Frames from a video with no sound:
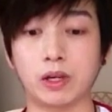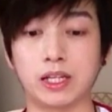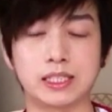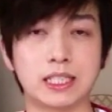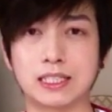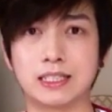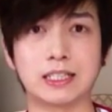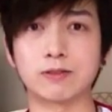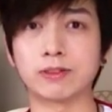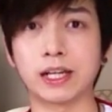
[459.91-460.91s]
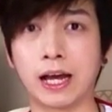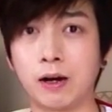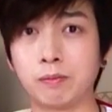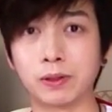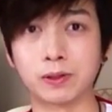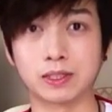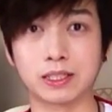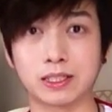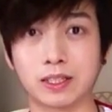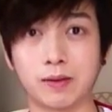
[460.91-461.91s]
it just doesn't really help, because
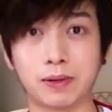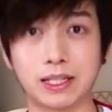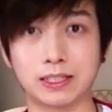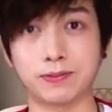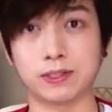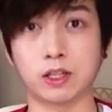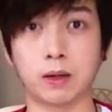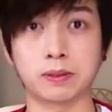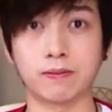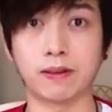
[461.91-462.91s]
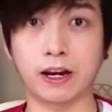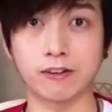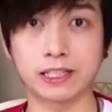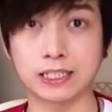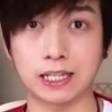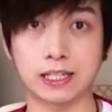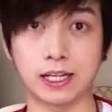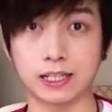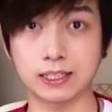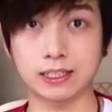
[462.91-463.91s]
there's so many different types of layering
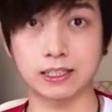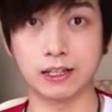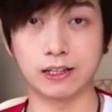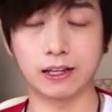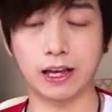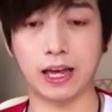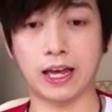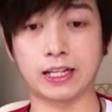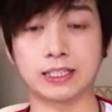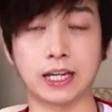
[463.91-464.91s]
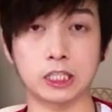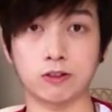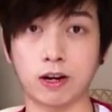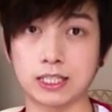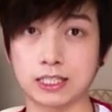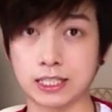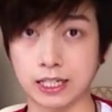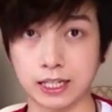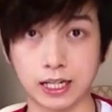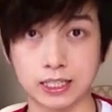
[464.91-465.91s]
techniques and texturizing
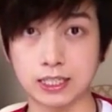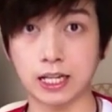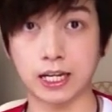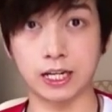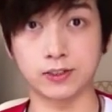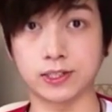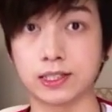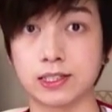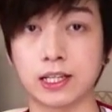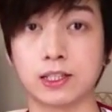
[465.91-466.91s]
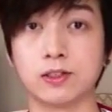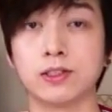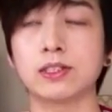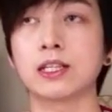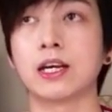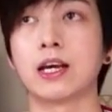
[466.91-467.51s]
techniques that hairdressers can use.